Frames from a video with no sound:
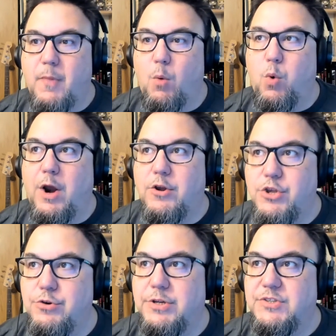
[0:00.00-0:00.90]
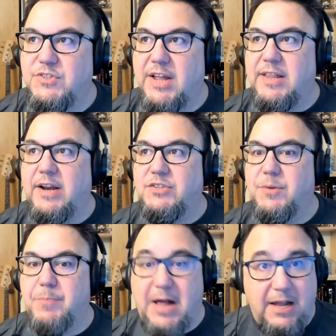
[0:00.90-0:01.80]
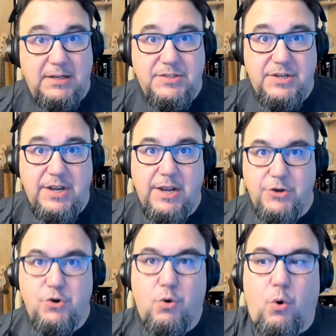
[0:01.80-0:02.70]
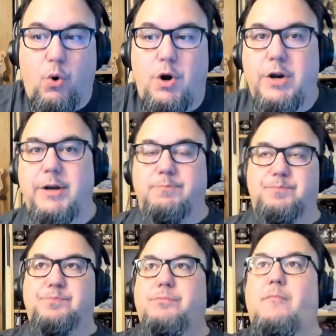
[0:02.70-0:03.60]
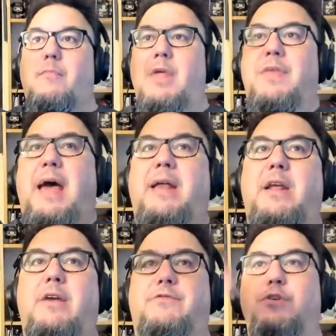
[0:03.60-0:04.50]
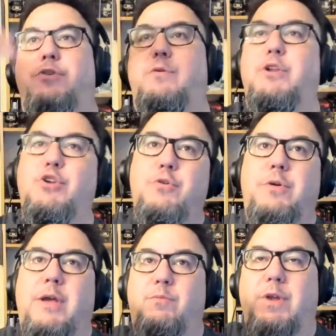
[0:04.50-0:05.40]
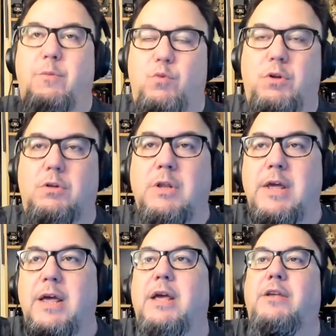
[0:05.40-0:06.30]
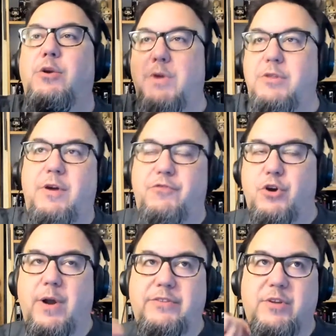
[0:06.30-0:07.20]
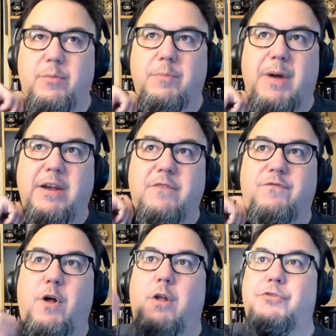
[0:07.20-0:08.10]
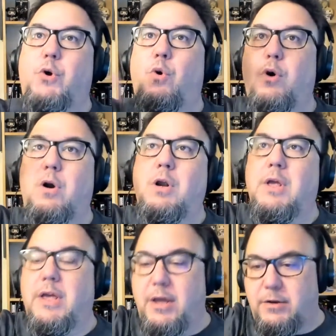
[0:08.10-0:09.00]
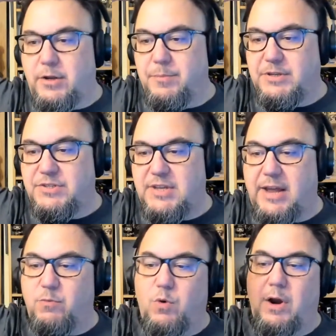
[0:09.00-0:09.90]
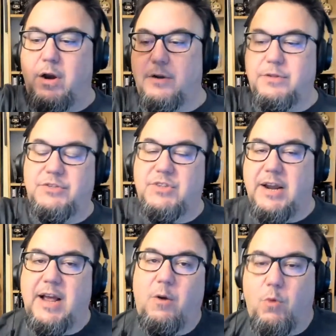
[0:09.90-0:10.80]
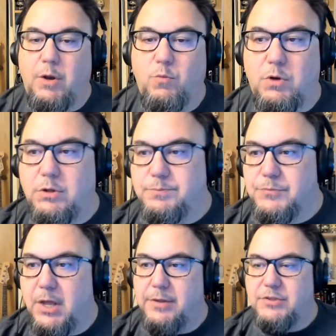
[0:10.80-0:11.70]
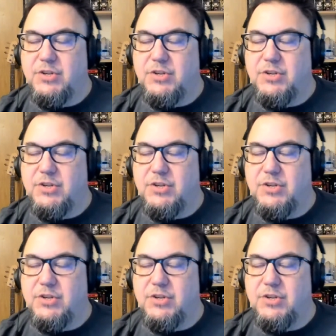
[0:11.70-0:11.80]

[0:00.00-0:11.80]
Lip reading: where you can set that as a policy in your org, that if you do it, you either have to create someone by default, or it can be set where the second one will, the